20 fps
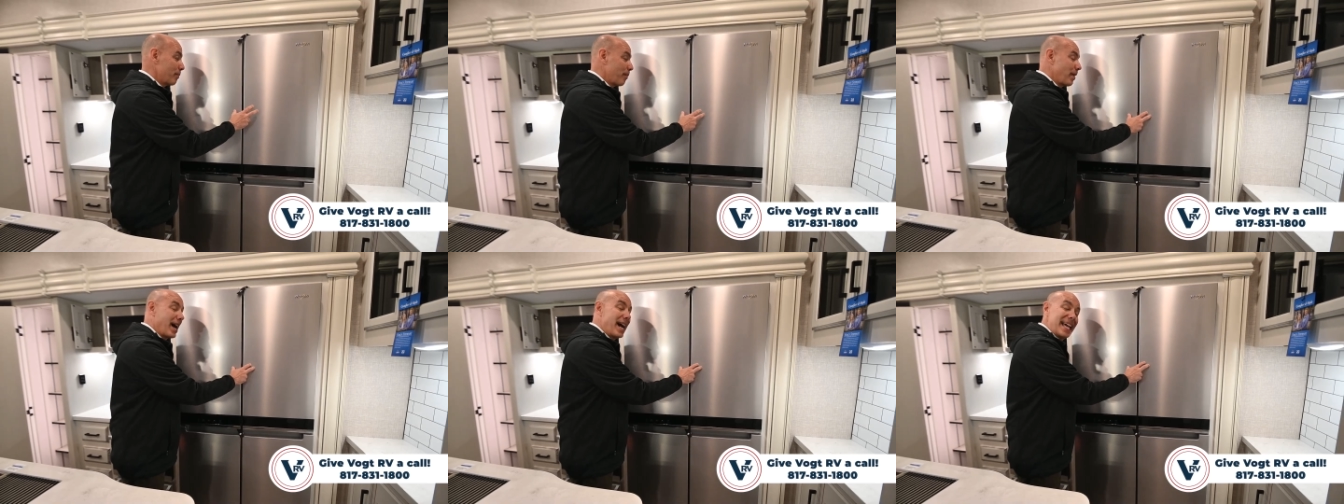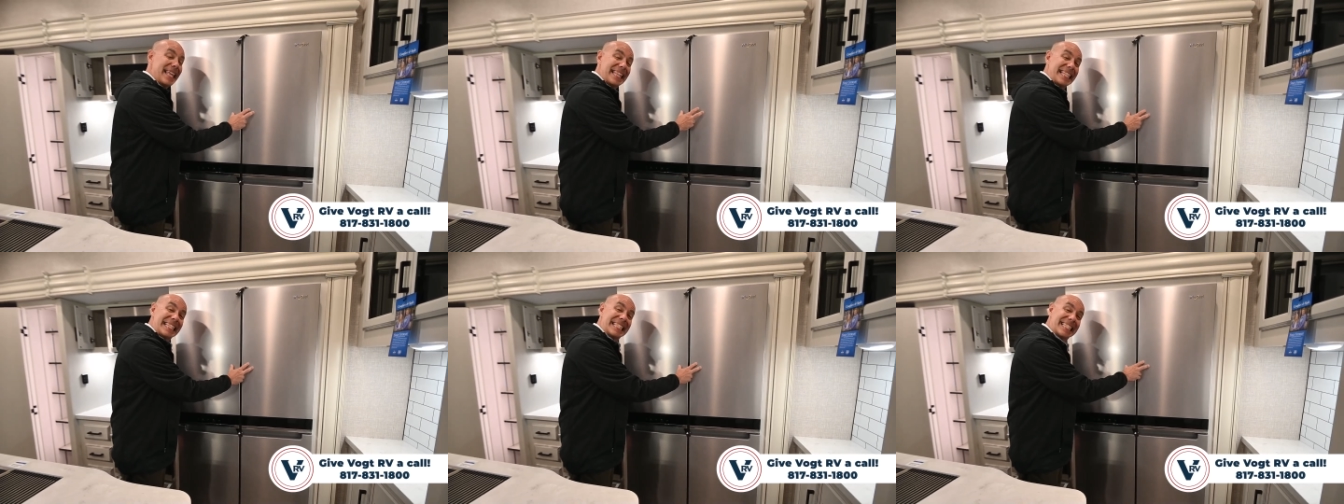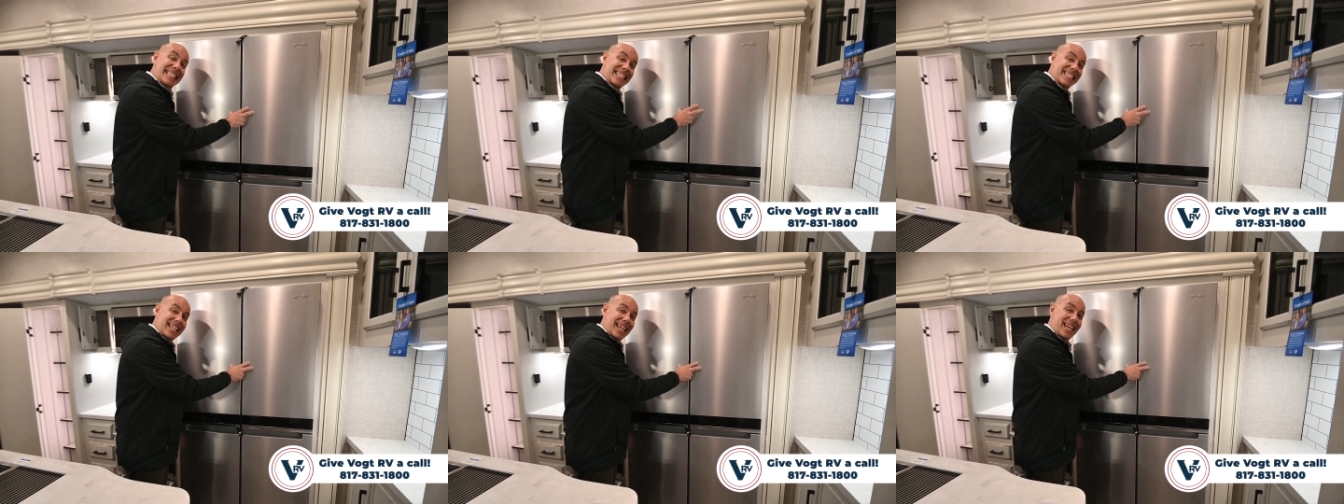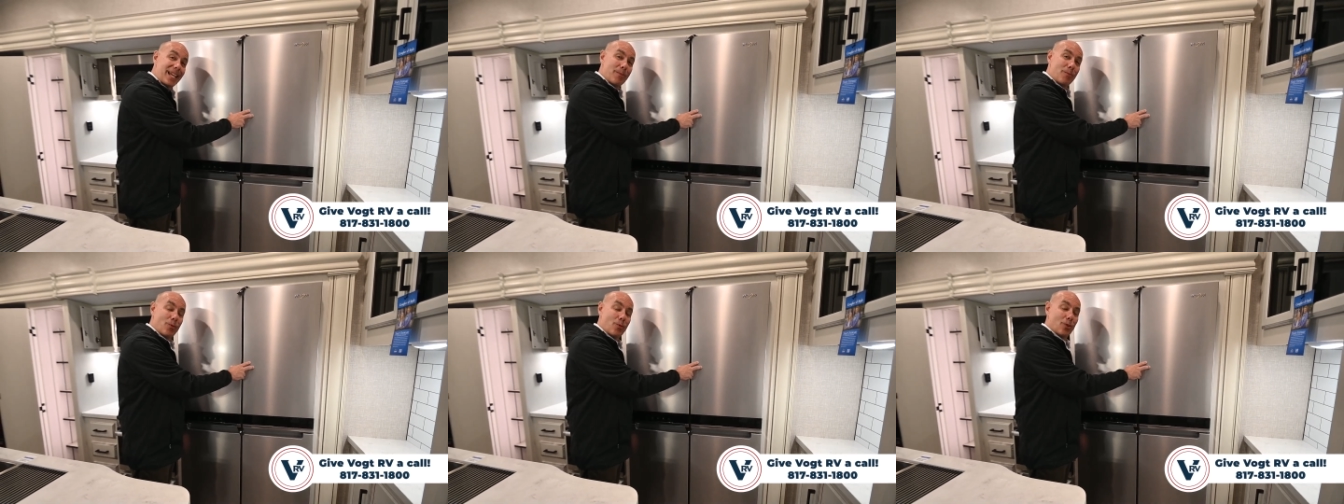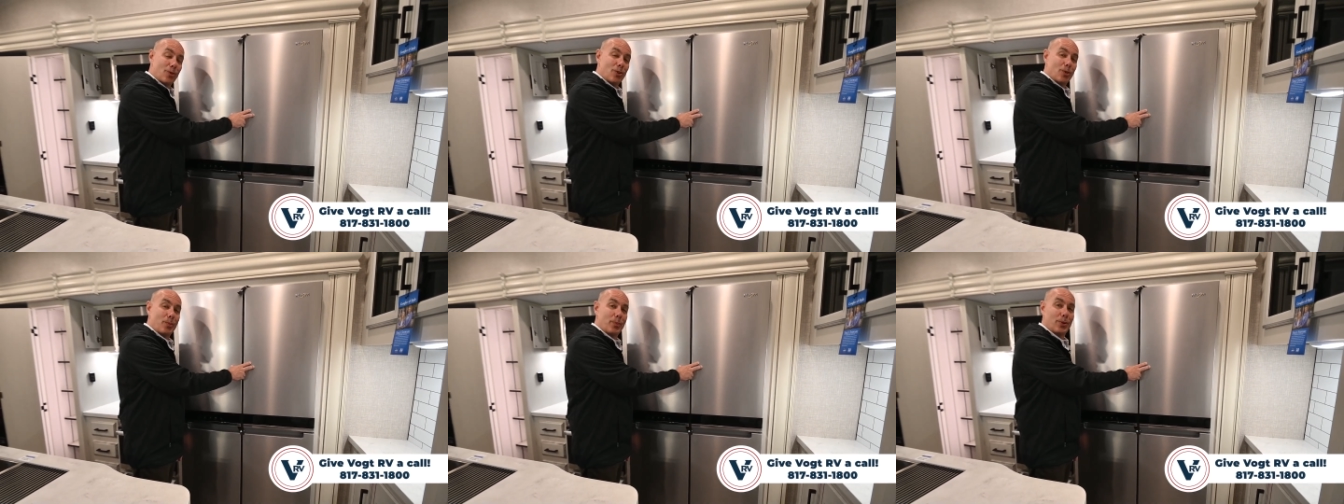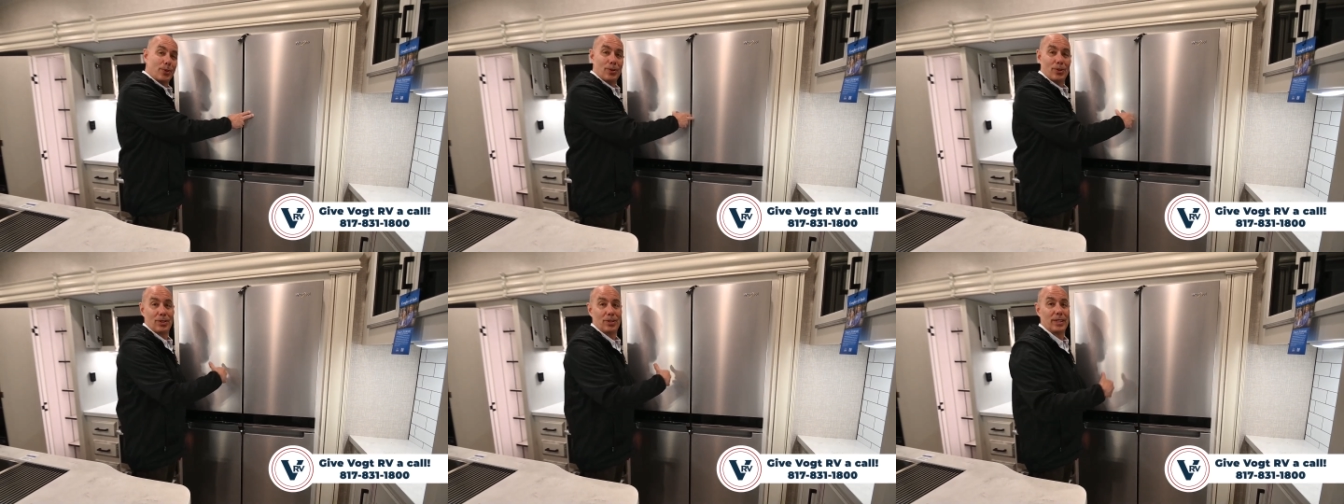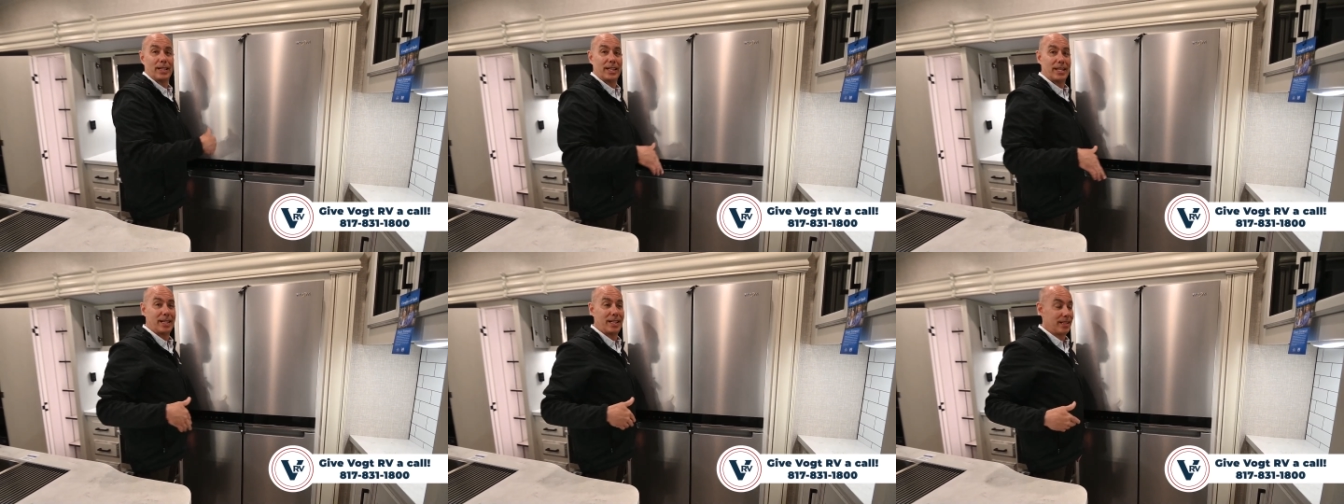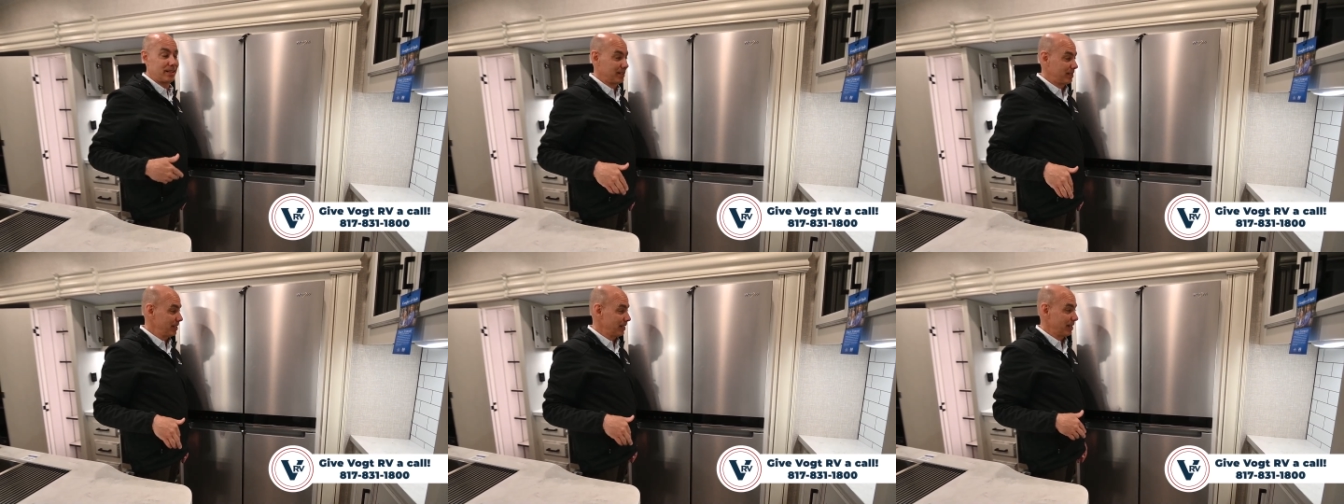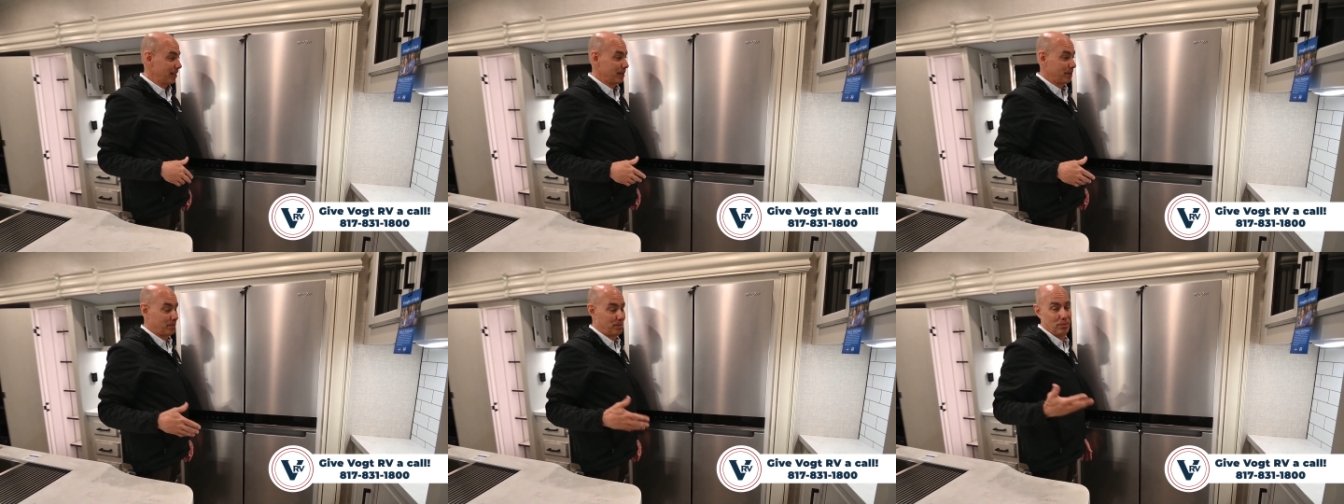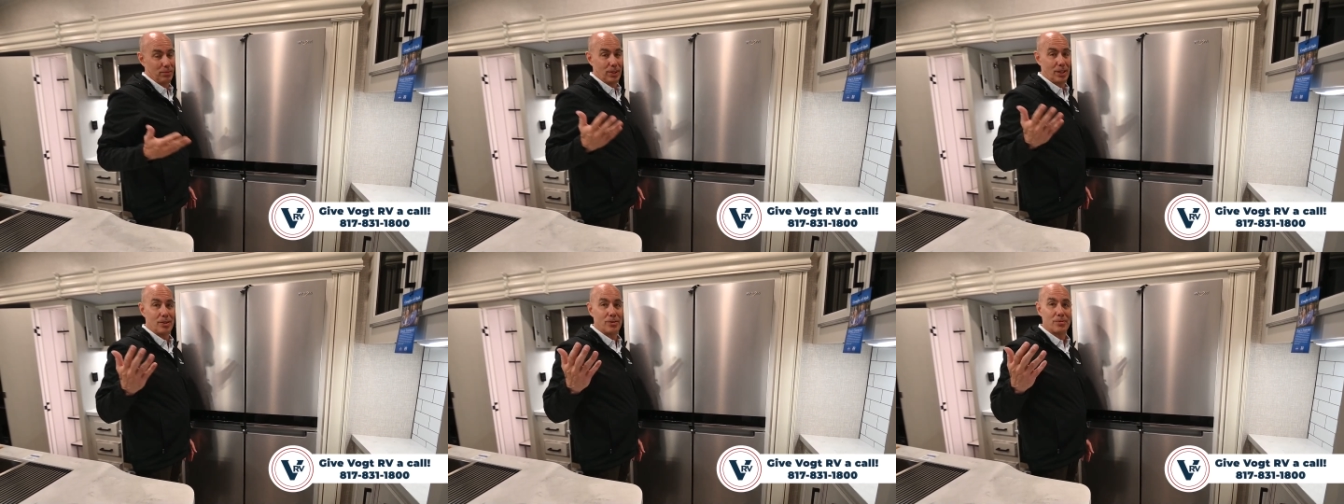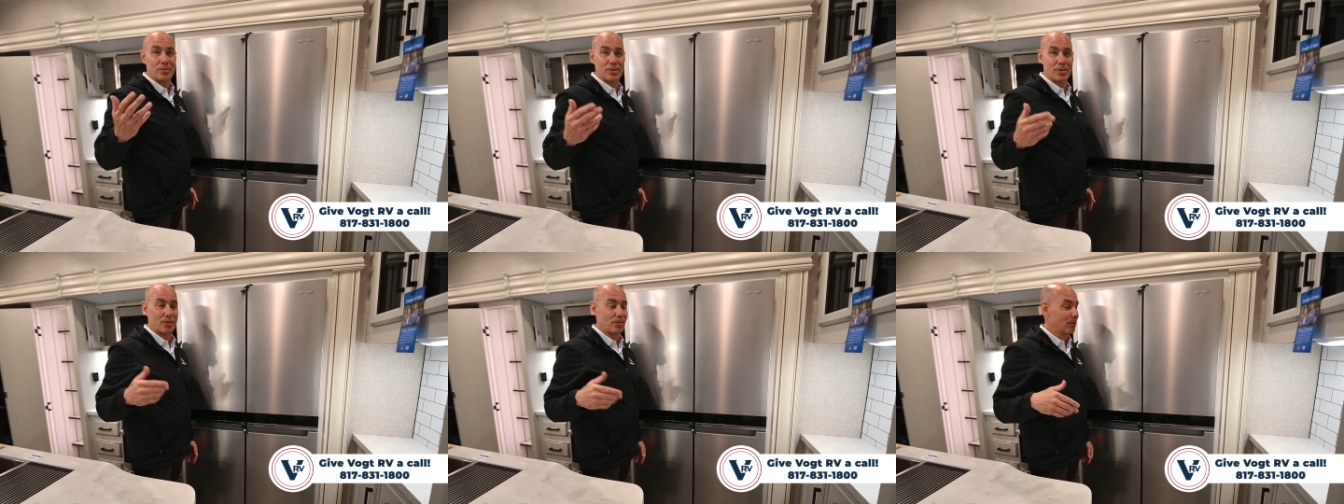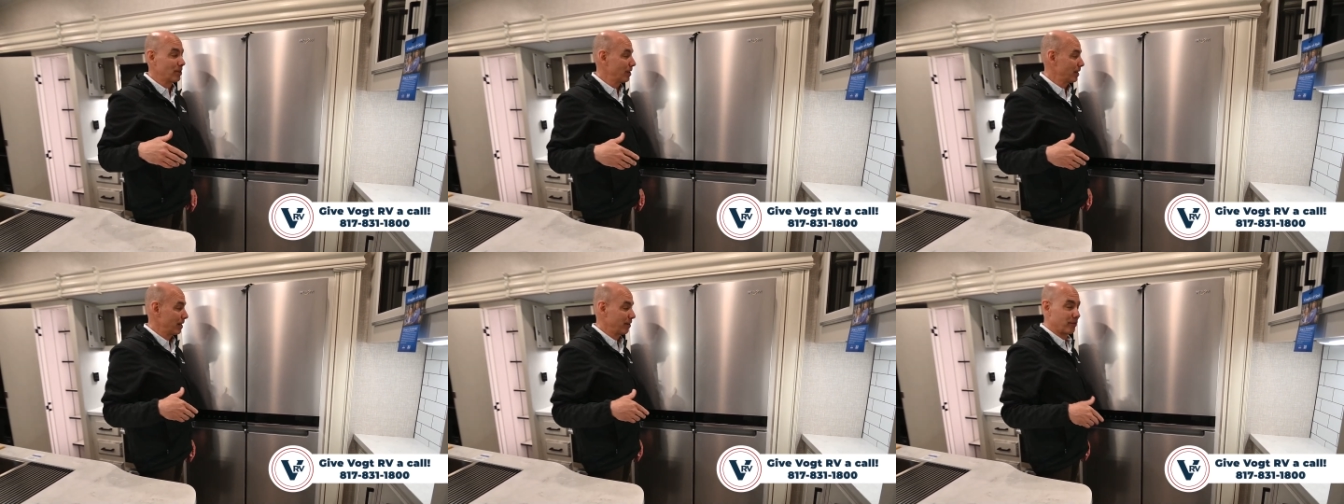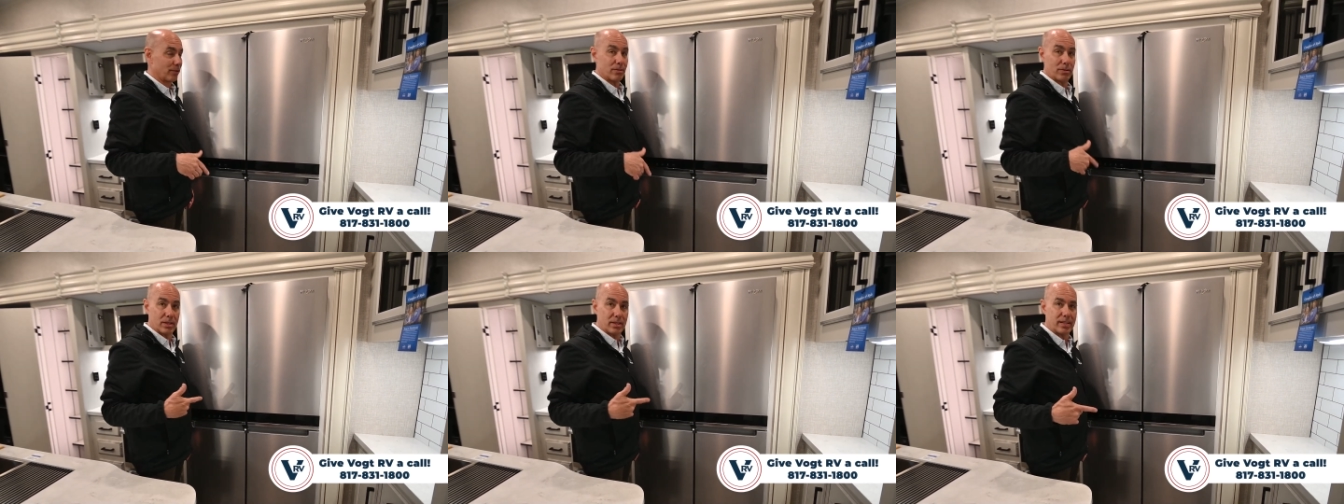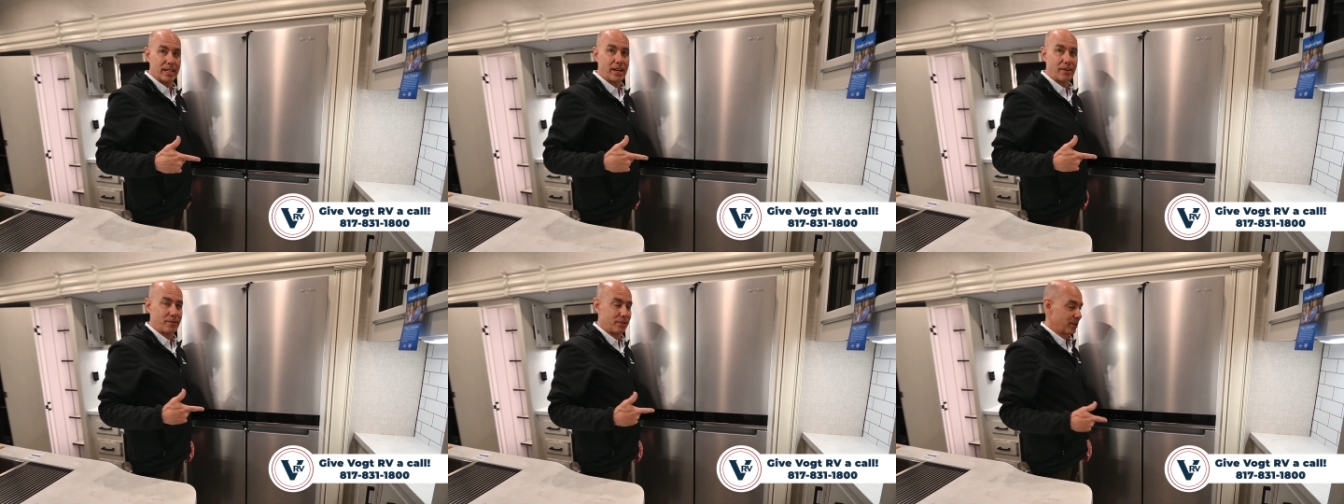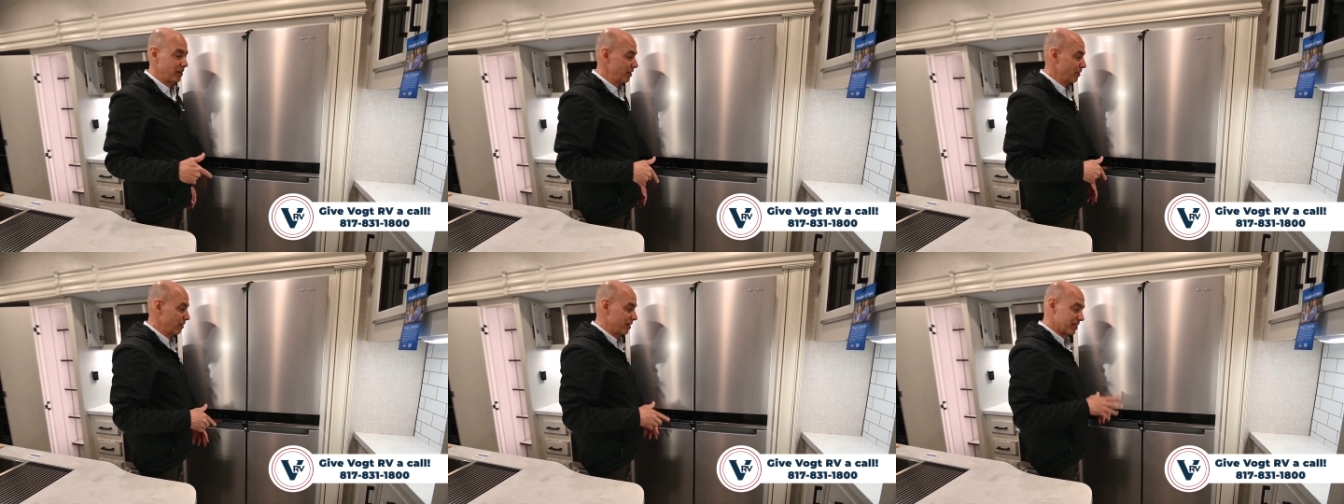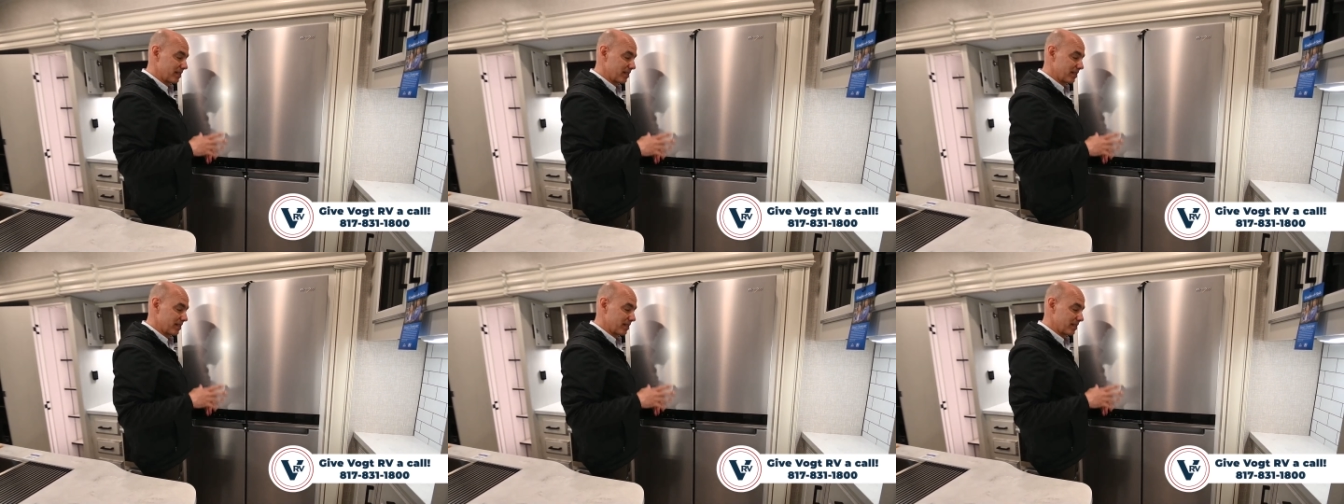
buy this same Whirlpool at Lowe's or wherever this afternoon.